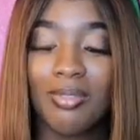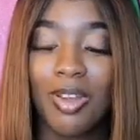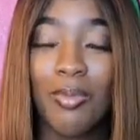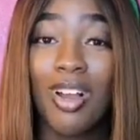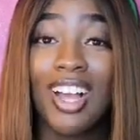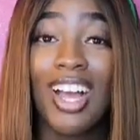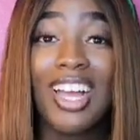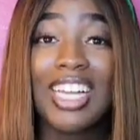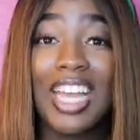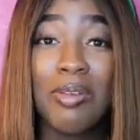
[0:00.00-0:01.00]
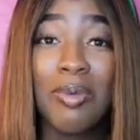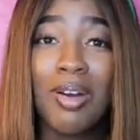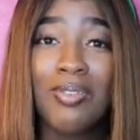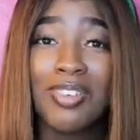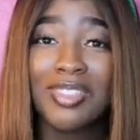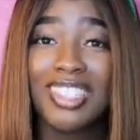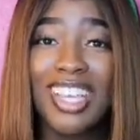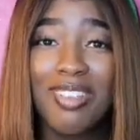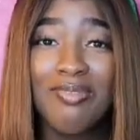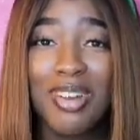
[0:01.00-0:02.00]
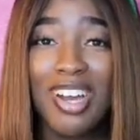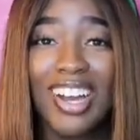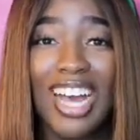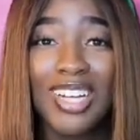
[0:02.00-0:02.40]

I'm like, oh my god, now I'm on my first date, bruh.